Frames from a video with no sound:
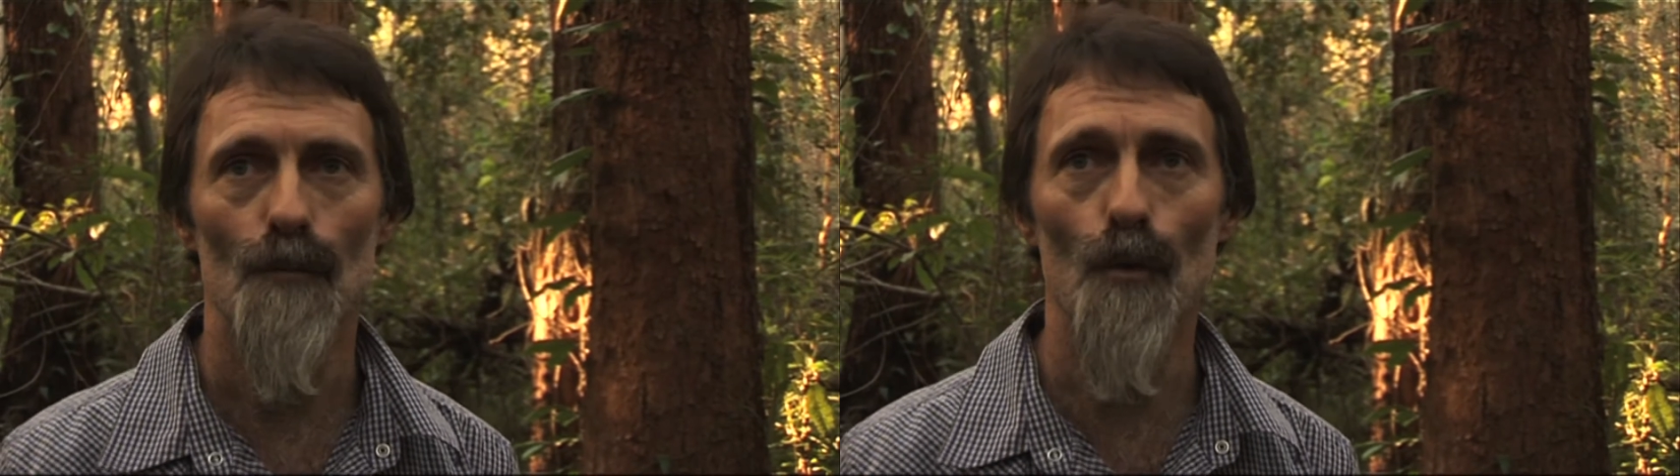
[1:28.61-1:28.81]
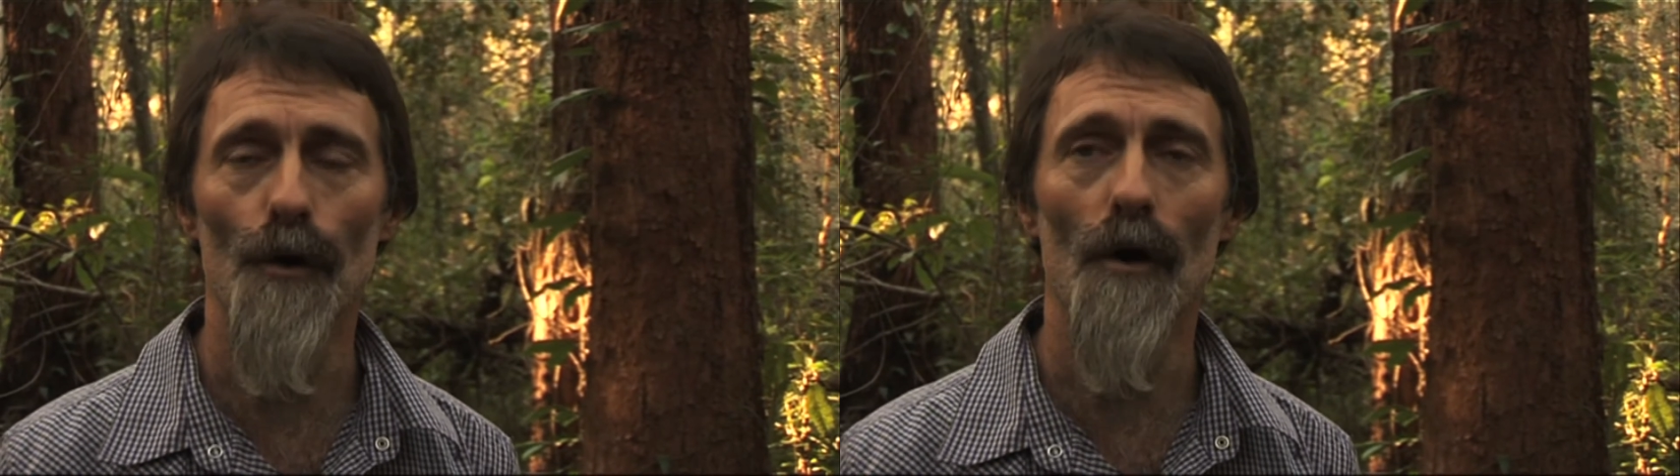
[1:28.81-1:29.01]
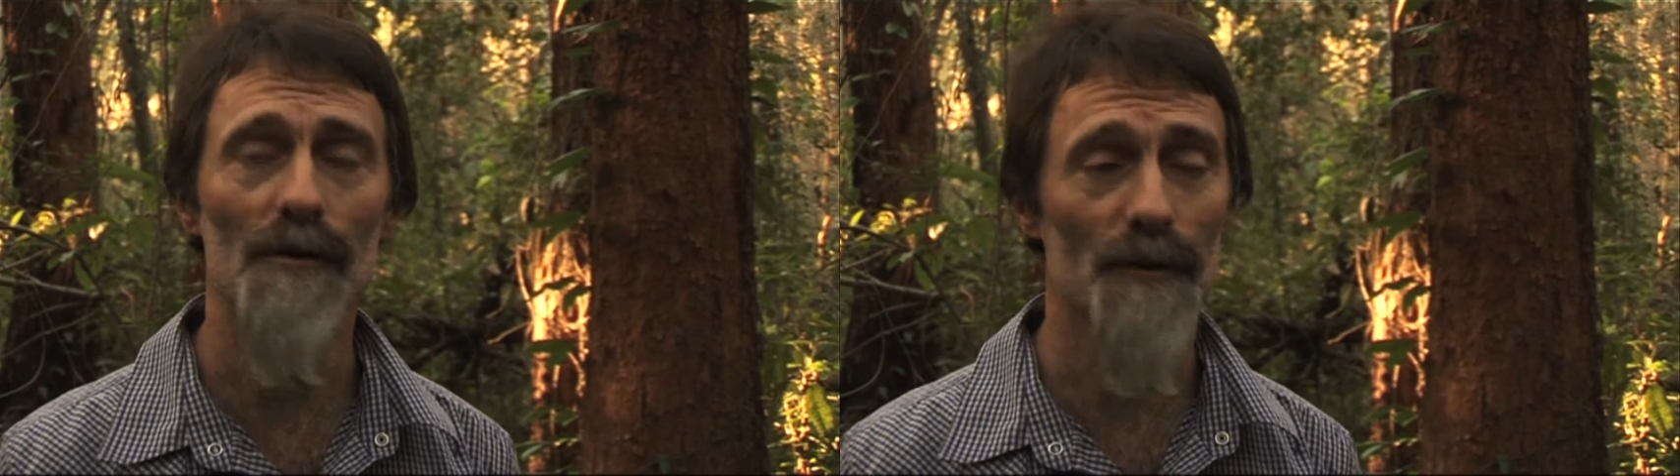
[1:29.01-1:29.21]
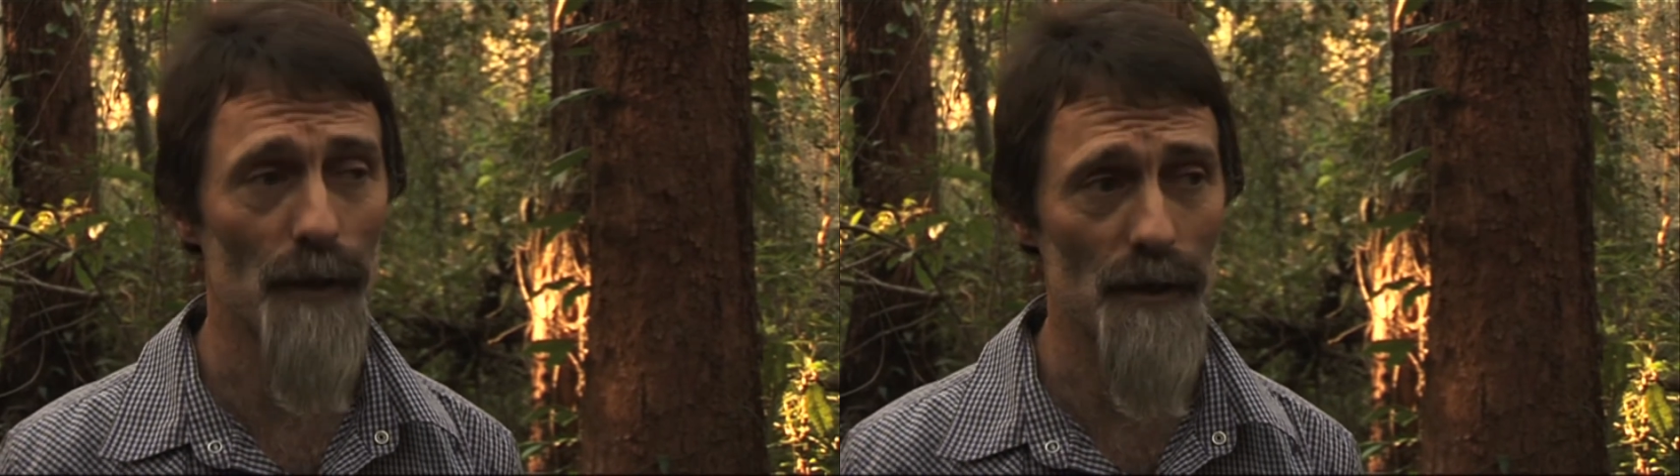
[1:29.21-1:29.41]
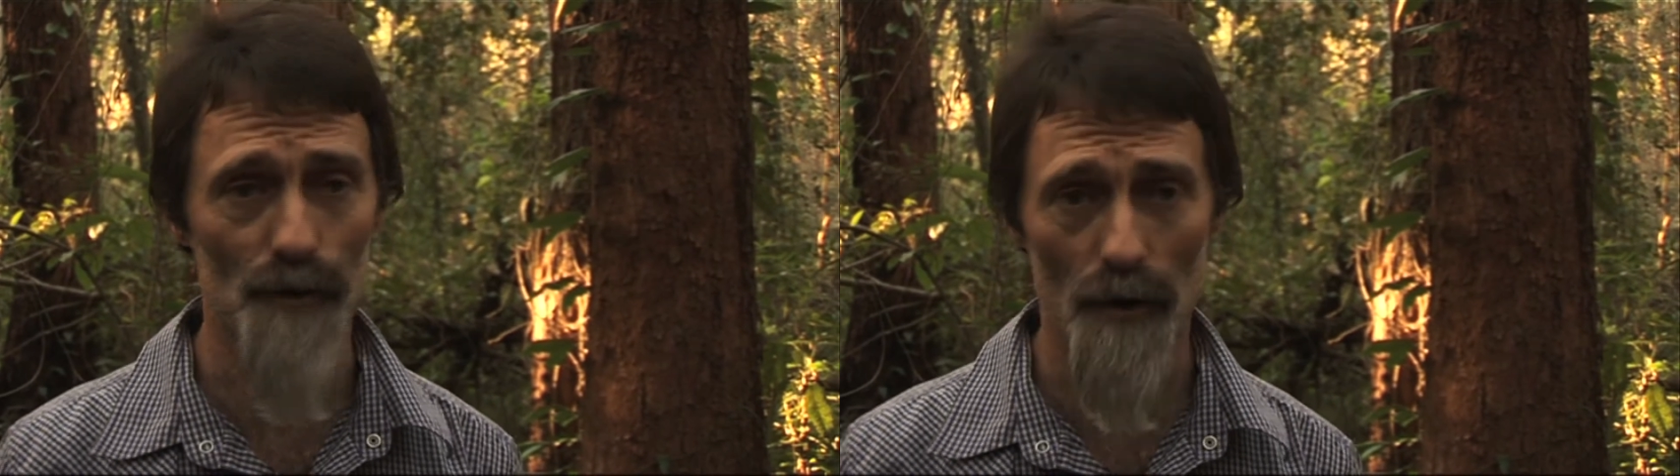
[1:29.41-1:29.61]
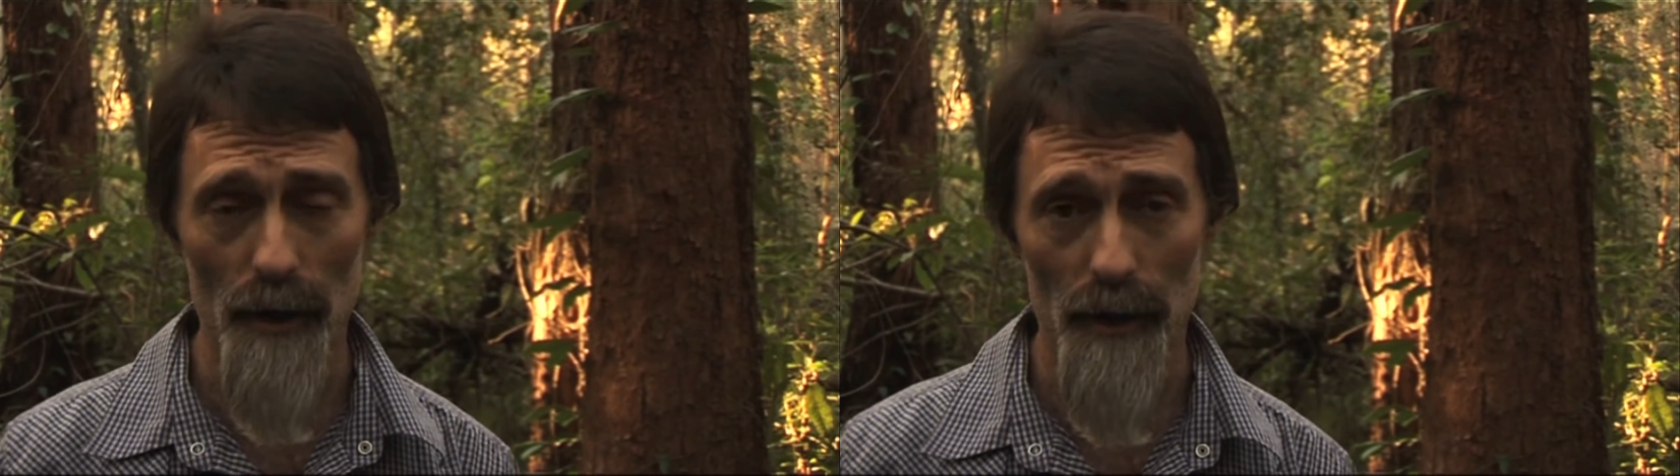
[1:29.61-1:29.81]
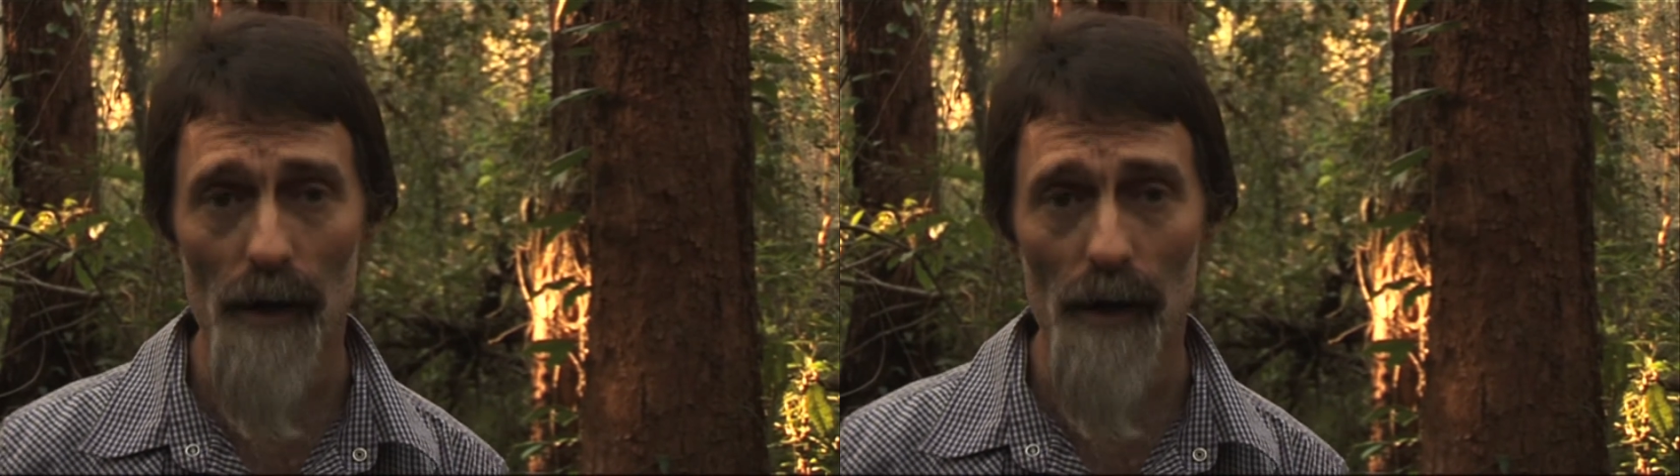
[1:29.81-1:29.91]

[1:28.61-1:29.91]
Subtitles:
waterholes have been drying